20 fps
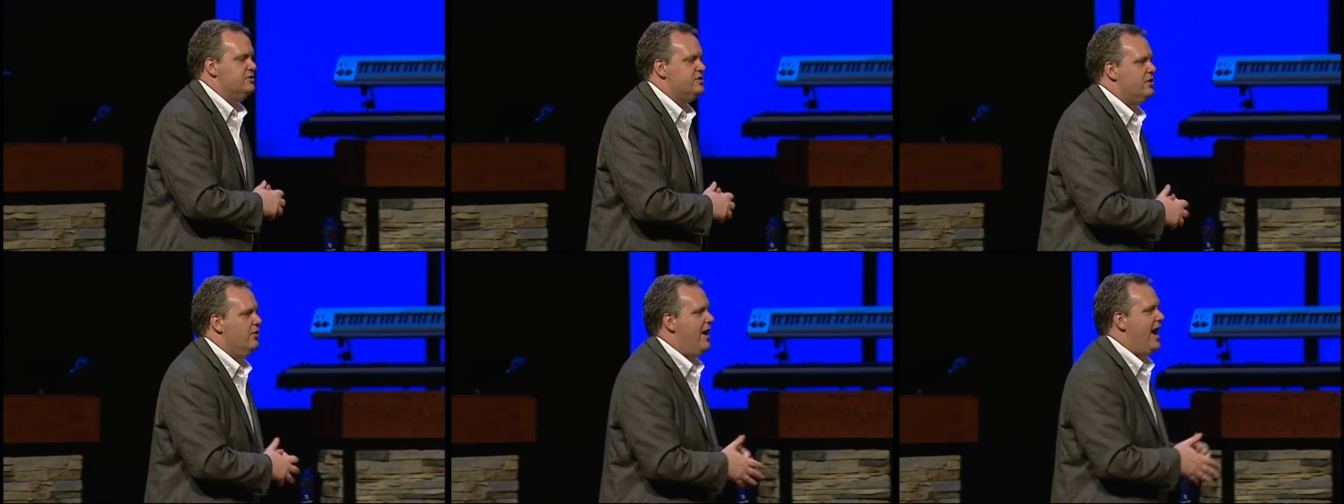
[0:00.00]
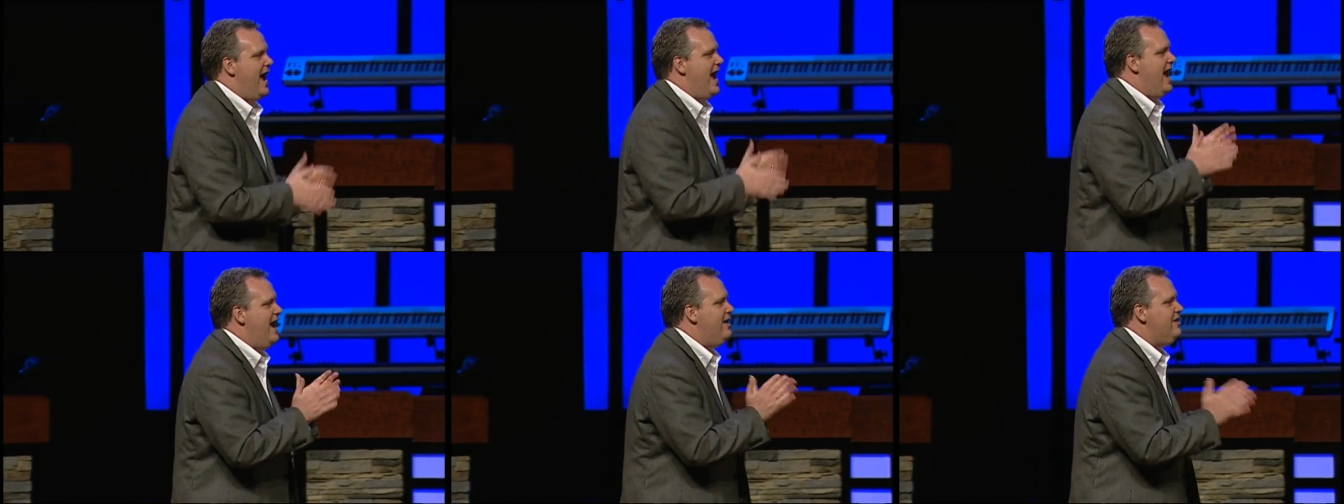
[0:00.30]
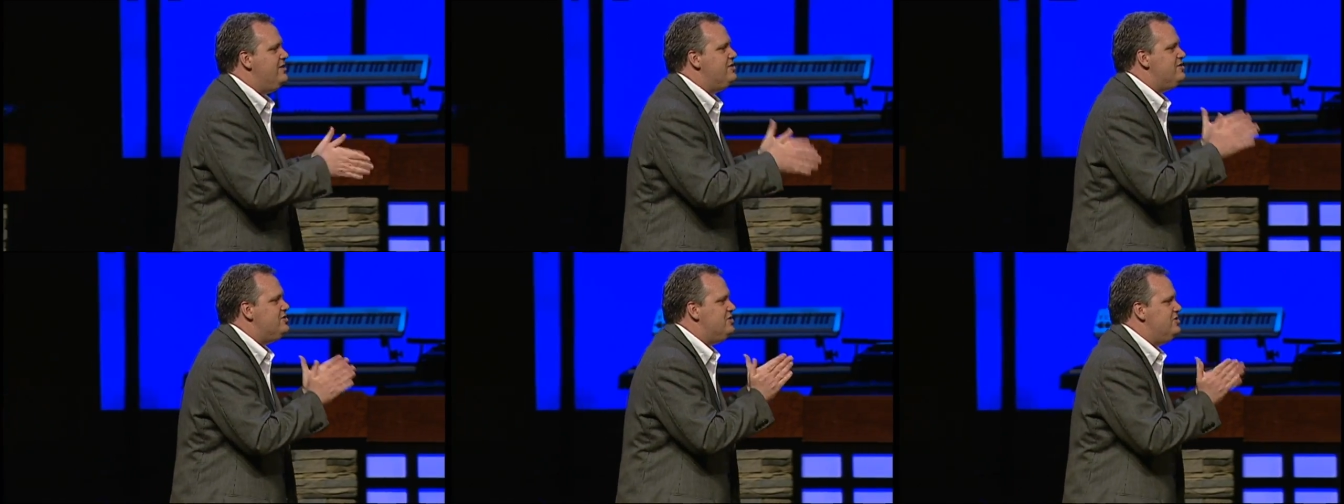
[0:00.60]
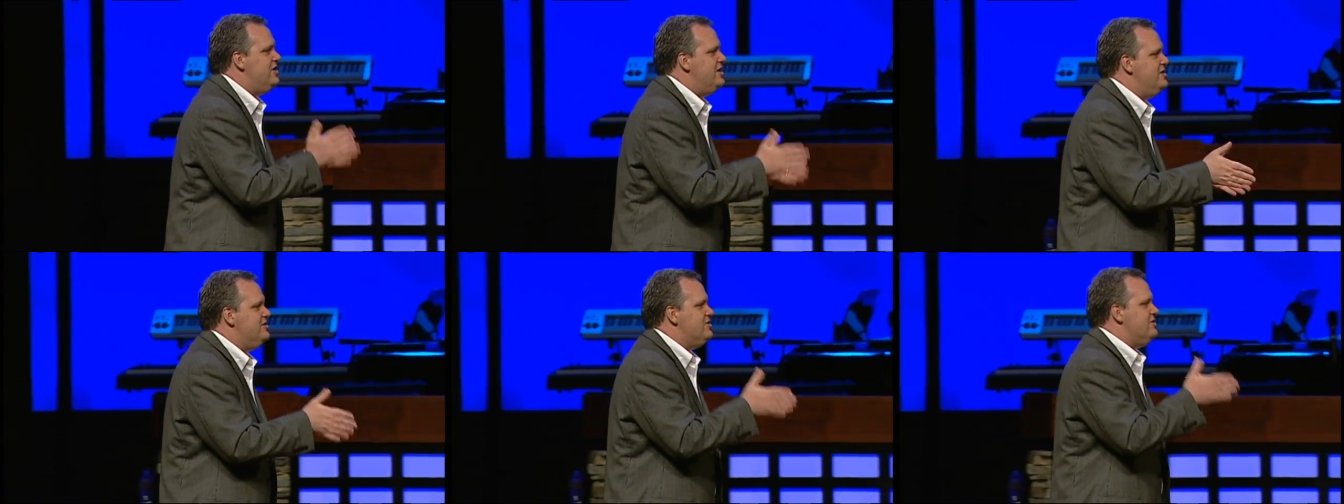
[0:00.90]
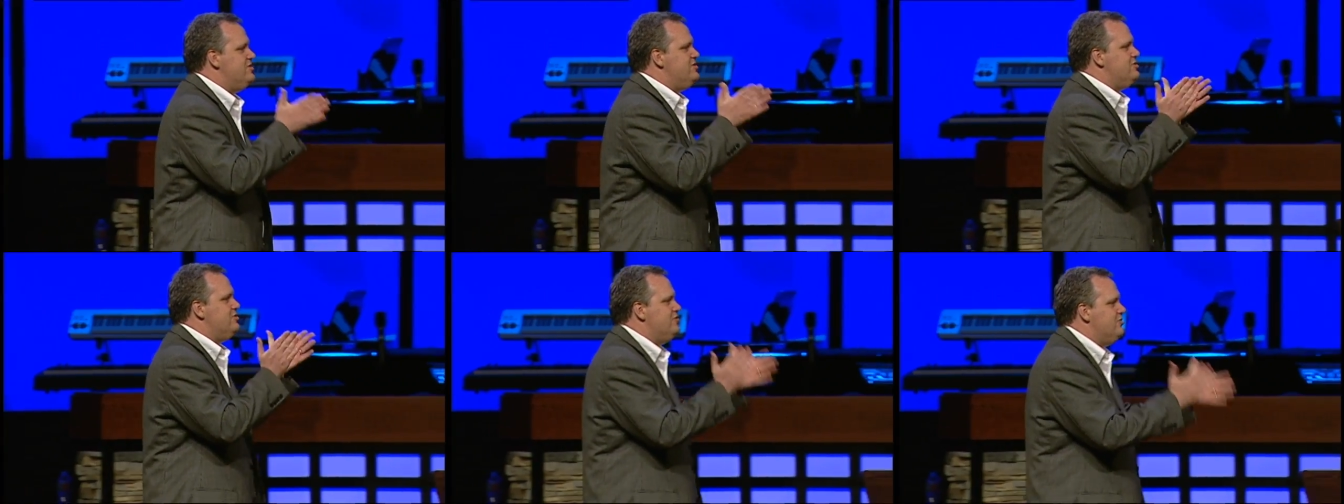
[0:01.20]
So, how does
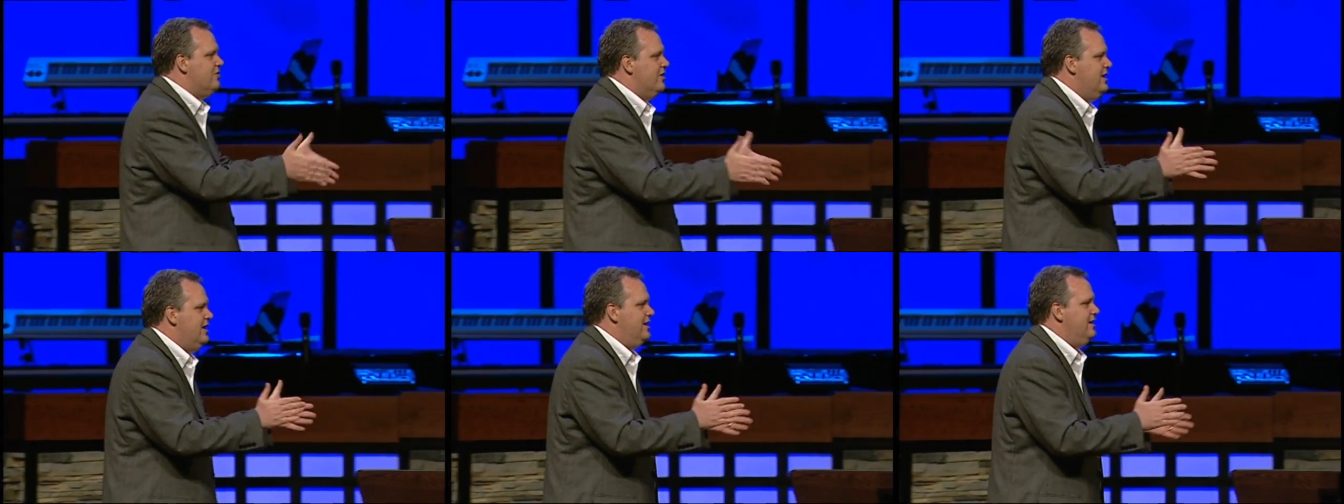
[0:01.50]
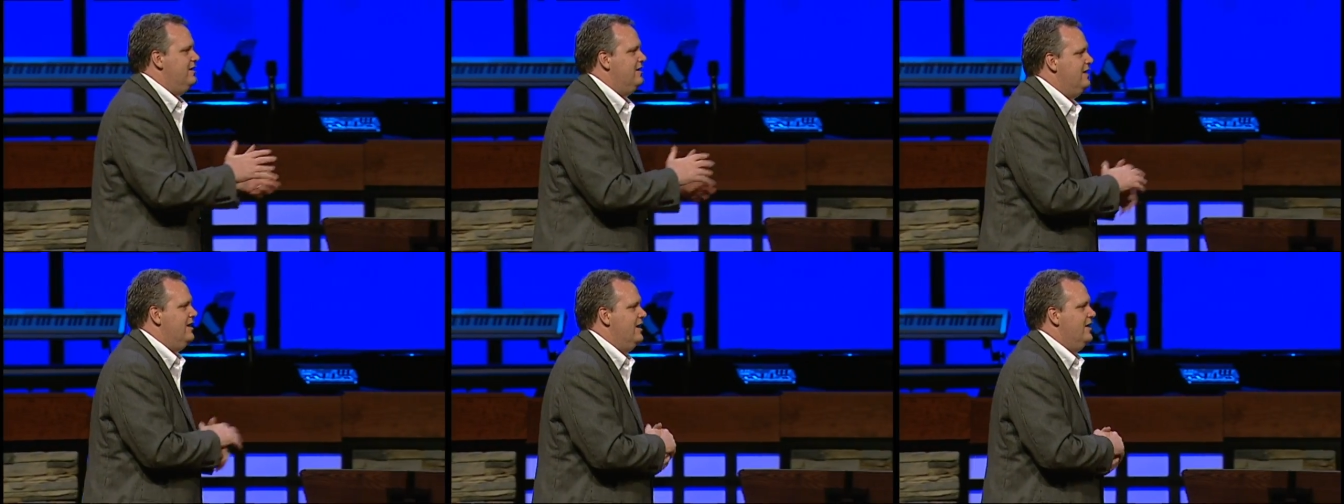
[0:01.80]
Jesus treat